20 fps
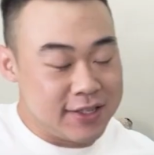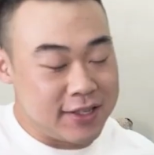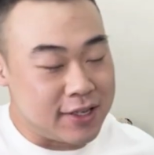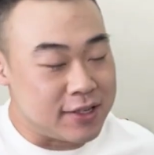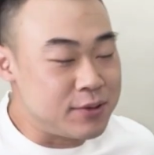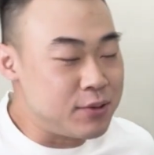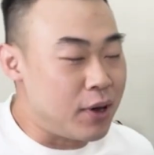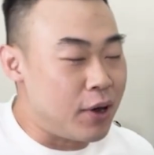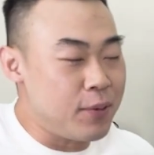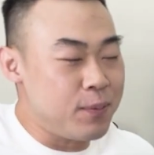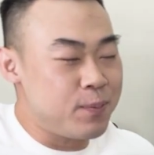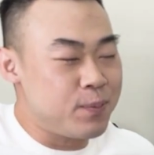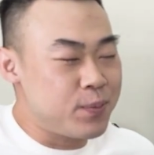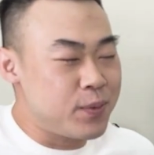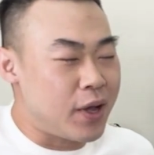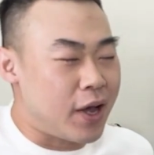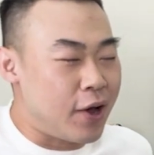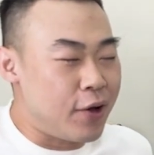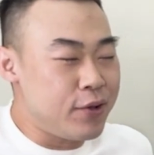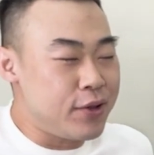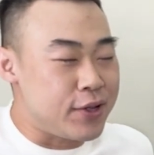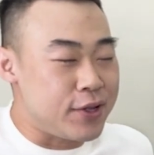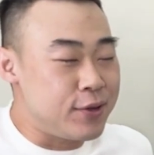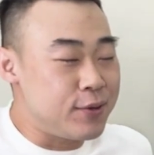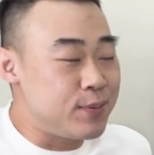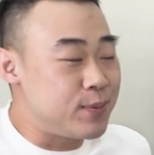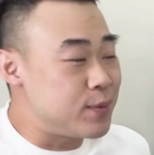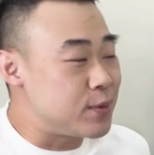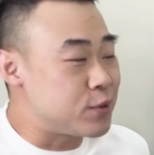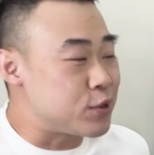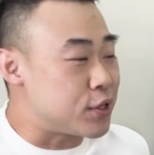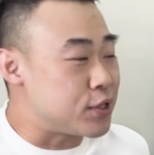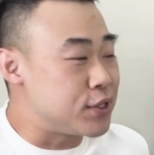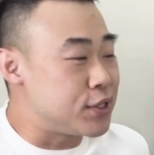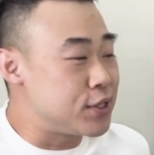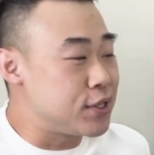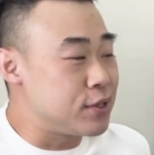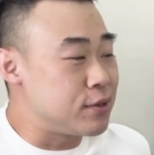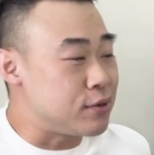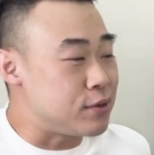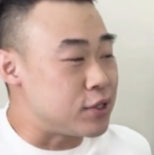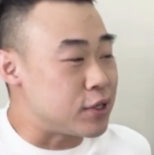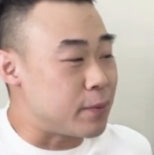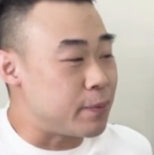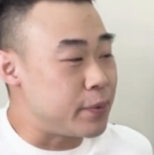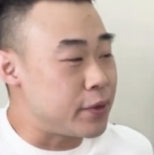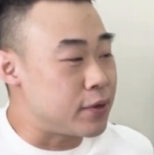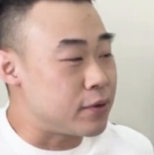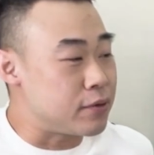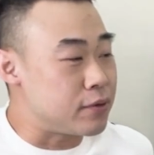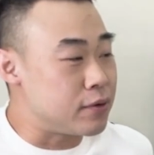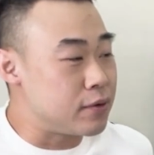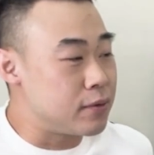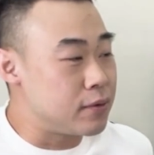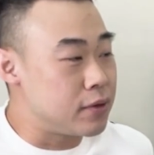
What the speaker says: Yeah, so how did you transition to jumping, dude?